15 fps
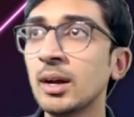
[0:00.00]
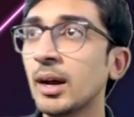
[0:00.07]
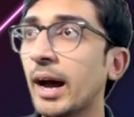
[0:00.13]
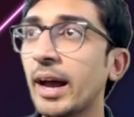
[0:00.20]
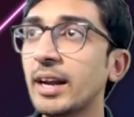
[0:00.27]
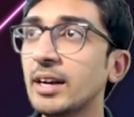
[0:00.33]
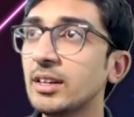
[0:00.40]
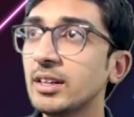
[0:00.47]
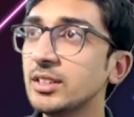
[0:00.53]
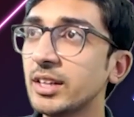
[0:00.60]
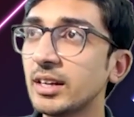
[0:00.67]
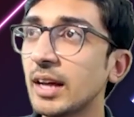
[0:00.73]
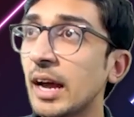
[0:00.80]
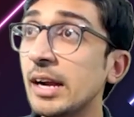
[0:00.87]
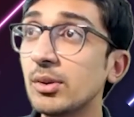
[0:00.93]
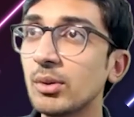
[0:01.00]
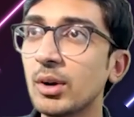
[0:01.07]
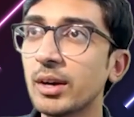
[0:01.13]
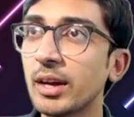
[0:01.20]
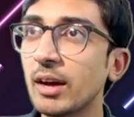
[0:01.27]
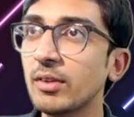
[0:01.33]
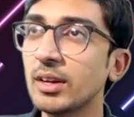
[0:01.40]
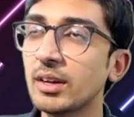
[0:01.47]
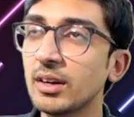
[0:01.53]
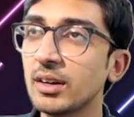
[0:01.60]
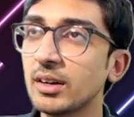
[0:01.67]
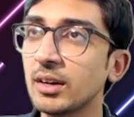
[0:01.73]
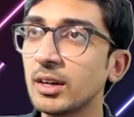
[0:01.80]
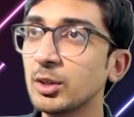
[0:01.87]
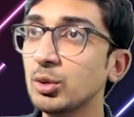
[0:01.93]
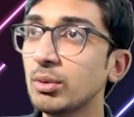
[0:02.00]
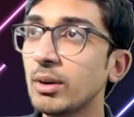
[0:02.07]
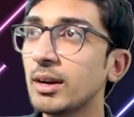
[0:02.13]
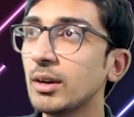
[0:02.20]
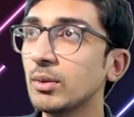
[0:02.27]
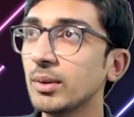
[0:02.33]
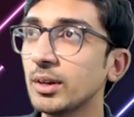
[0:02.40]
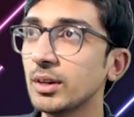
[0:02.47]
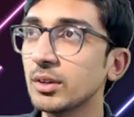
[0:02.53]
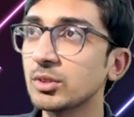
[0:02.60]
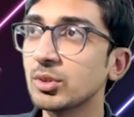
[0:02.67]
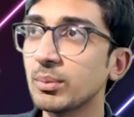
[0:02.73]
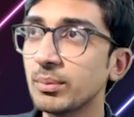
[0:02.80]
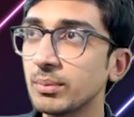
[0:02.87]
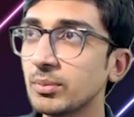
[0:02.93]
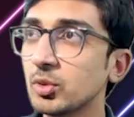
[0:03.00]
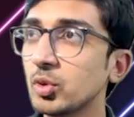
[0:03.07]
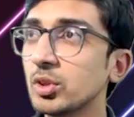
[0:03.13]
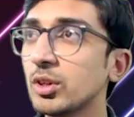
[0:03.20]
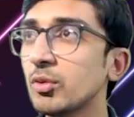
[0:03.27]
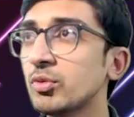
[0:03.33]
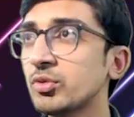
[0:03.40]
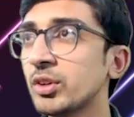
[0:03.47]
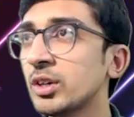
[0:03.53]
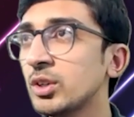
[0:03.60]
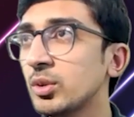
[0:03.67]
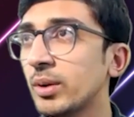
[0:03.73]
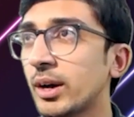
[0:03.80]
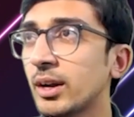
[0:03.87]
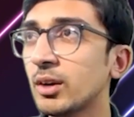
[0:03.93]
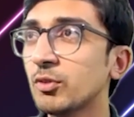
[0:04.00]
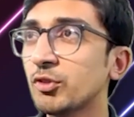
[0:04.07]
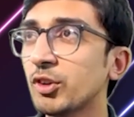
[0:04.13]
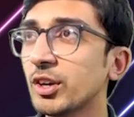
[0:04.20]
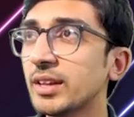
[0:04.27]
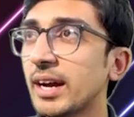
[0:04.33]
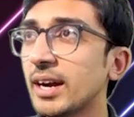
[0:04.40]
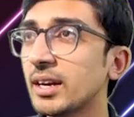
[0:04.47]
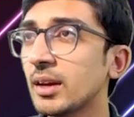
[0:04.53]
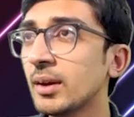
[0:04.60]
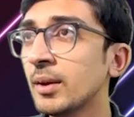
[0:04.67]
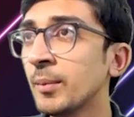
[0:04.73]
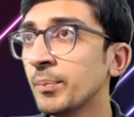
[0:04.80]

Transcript: And yet I do not have a URL over here. So to give a URL for that,